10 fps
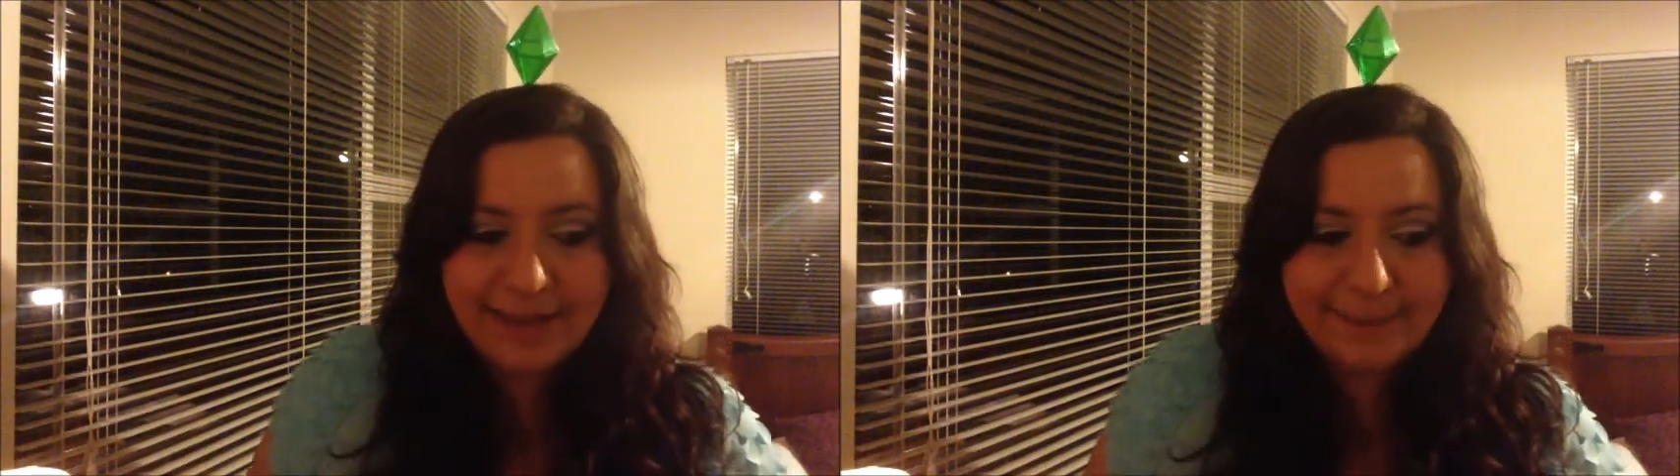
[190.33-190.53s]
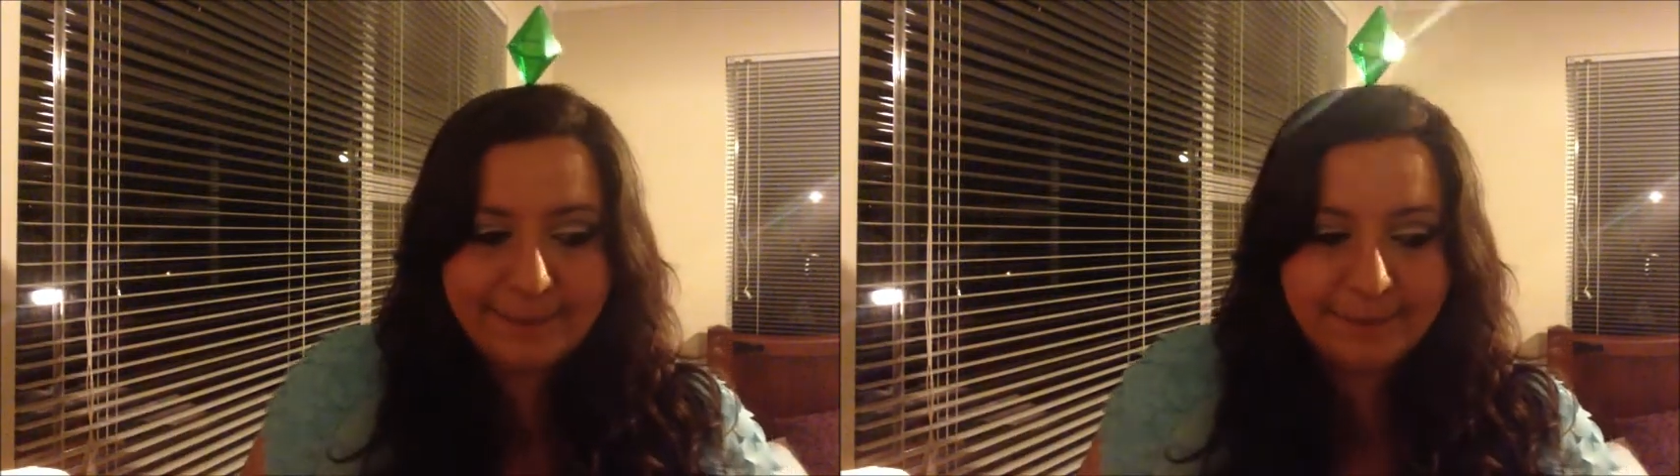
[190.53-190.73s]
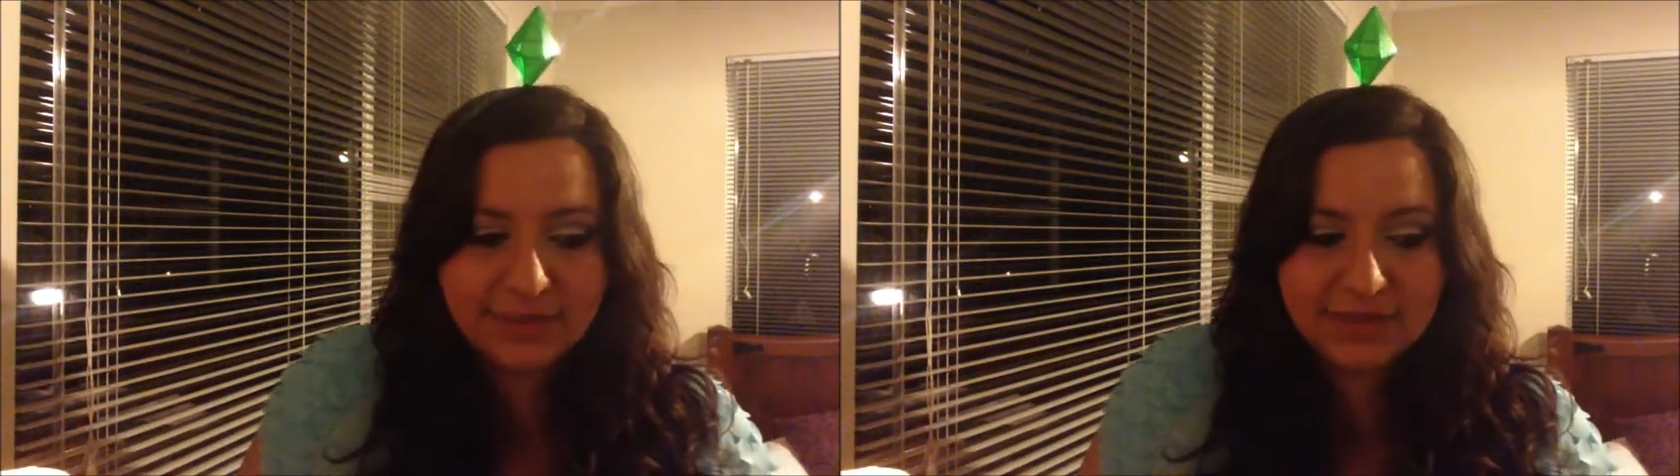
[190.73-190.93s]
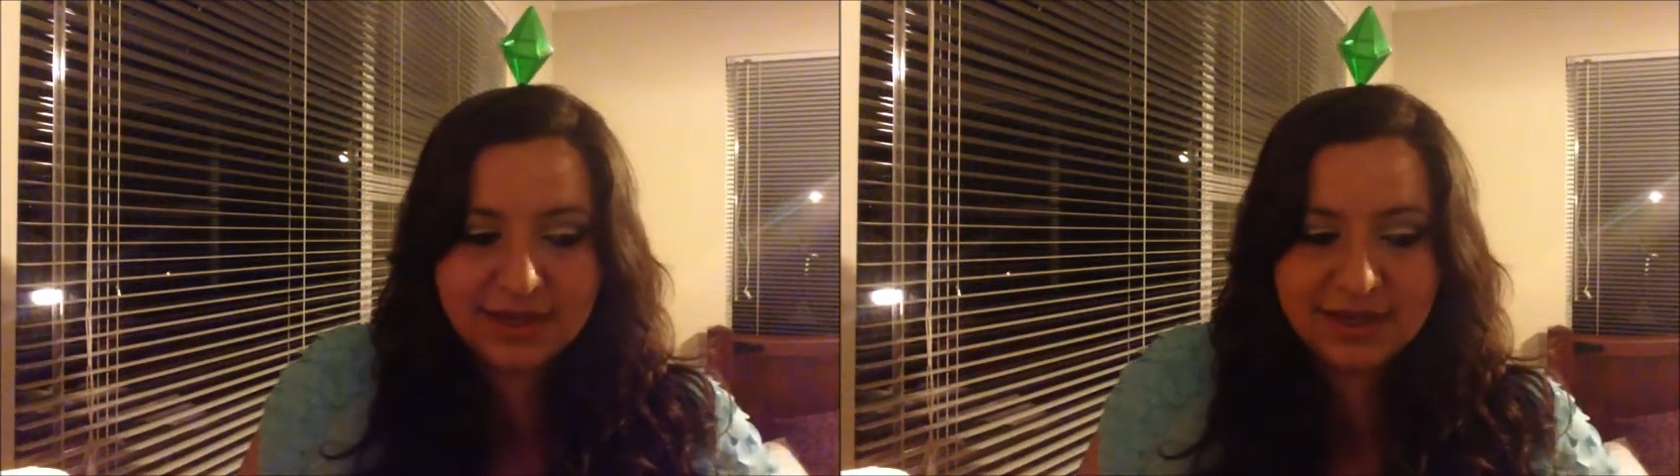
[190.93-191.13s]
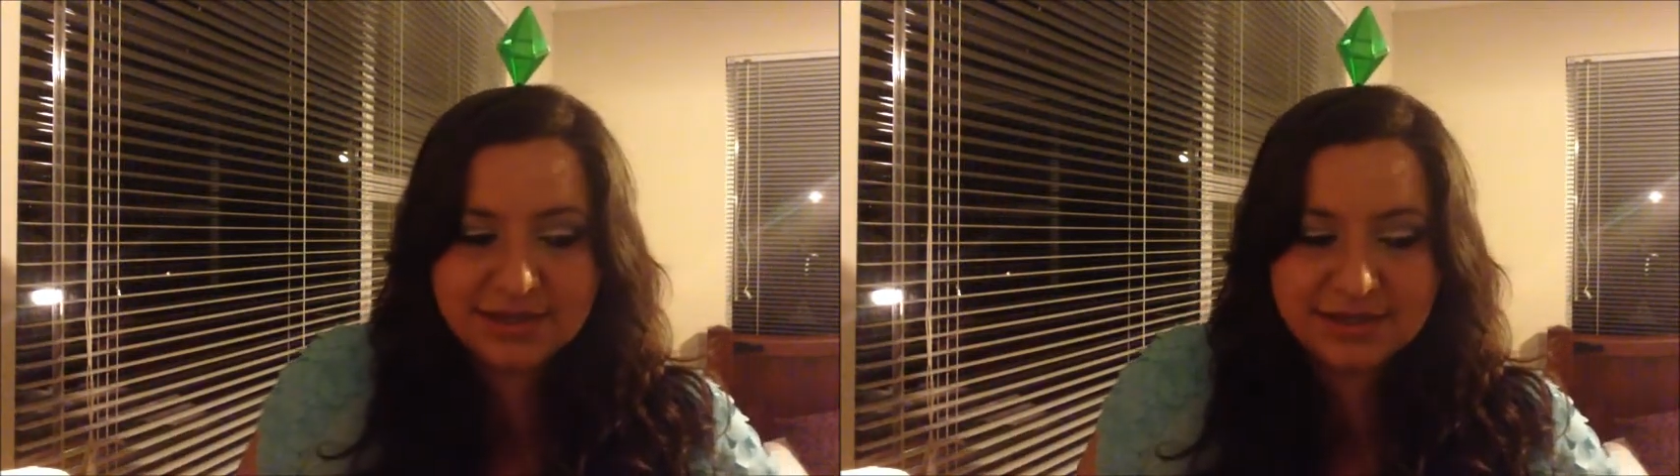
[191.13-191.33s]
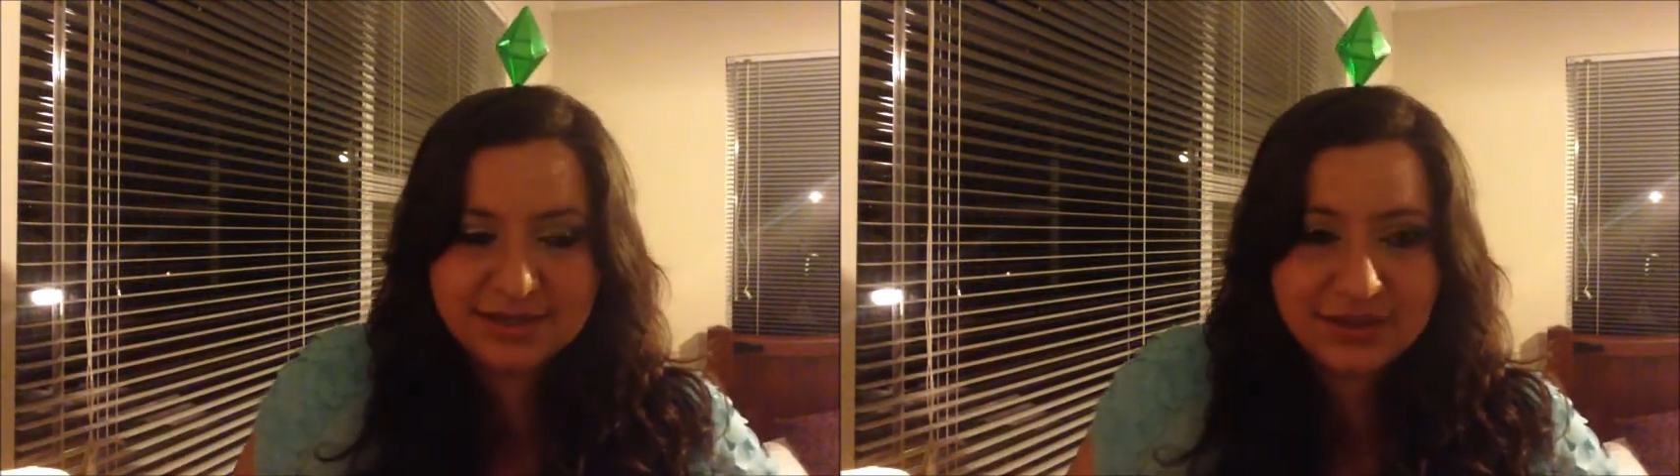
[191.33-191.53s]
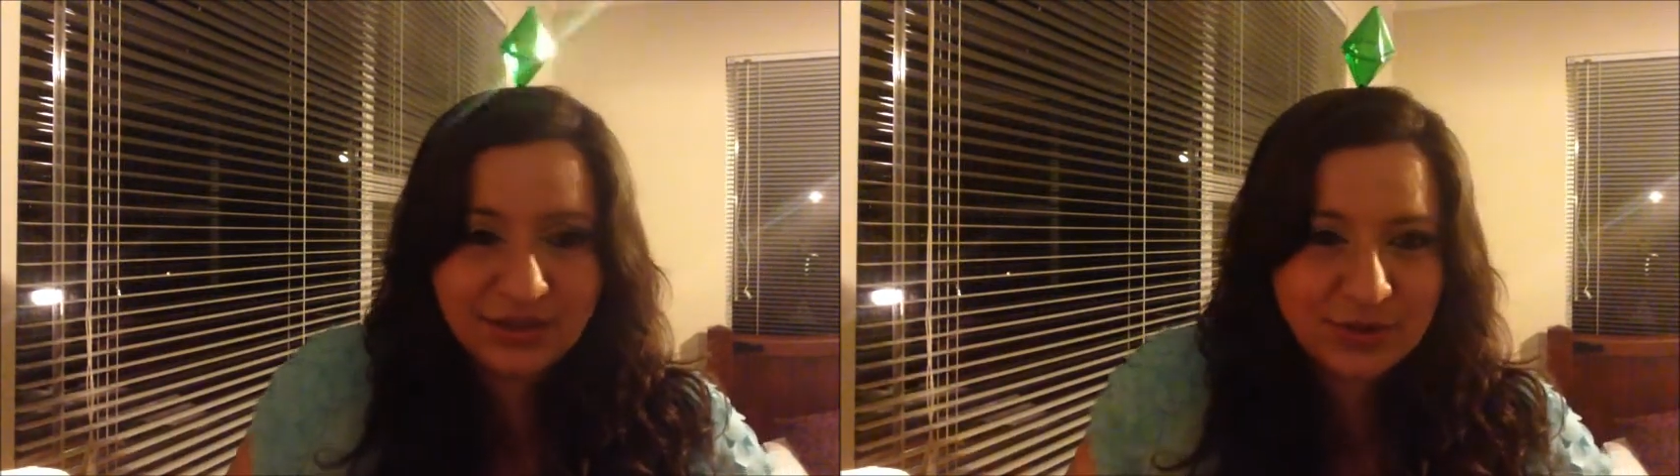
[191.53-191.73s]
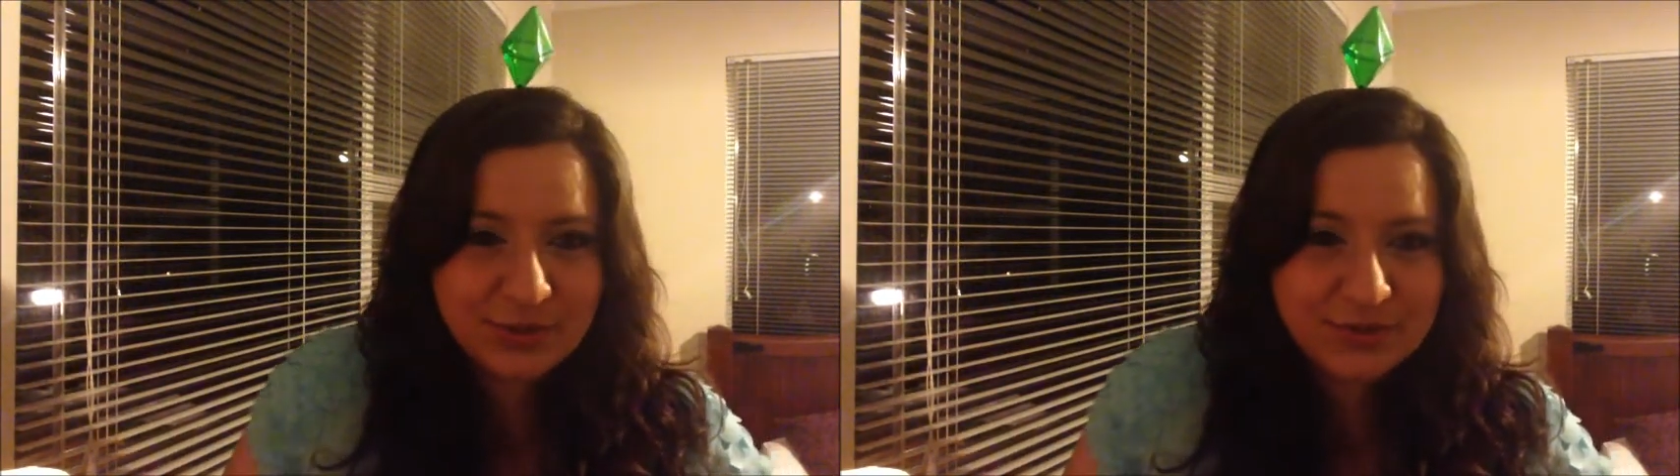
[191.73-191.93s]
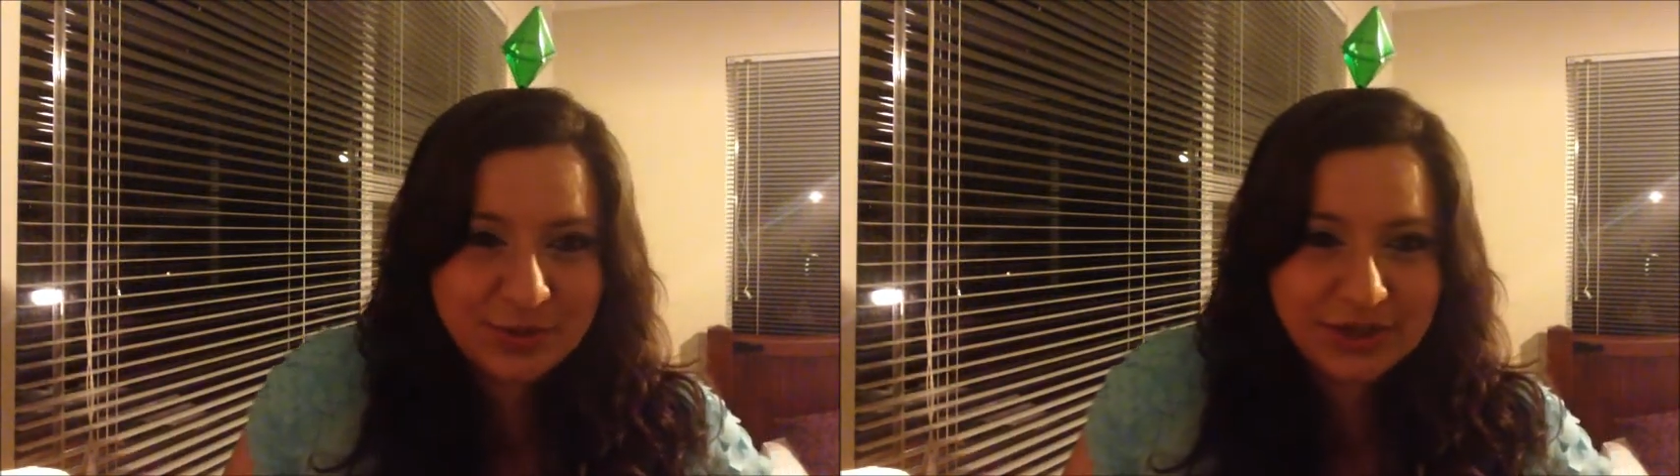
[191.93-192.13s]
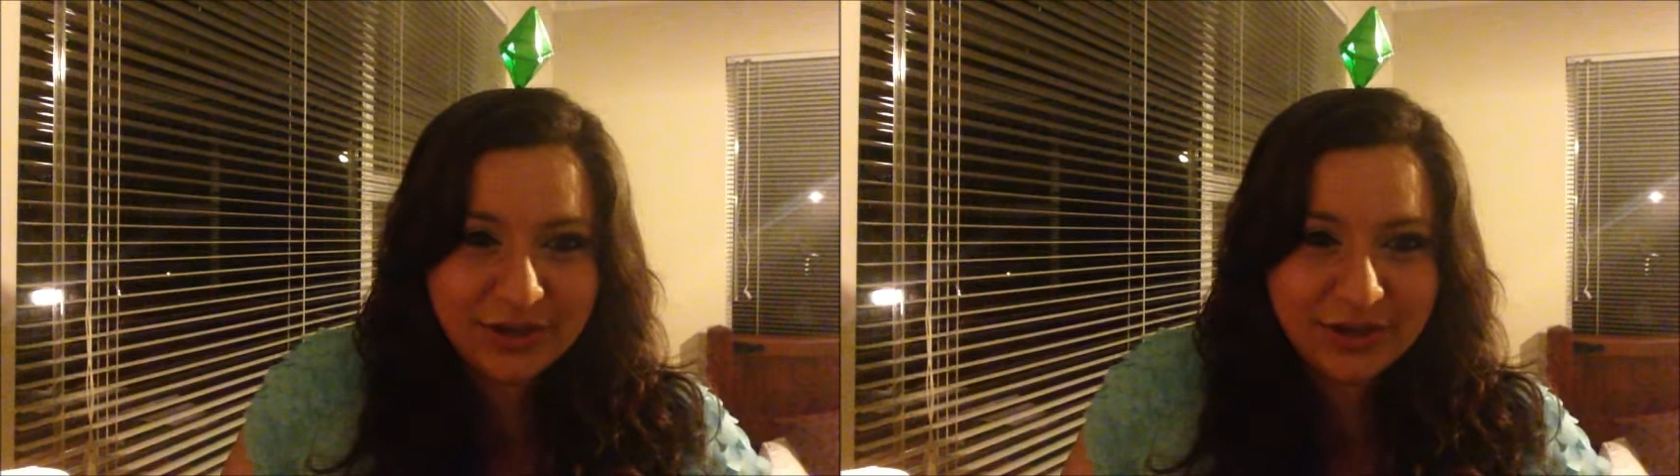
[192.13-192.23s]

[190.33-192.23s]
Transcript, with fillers: Um, so I thought it was pretty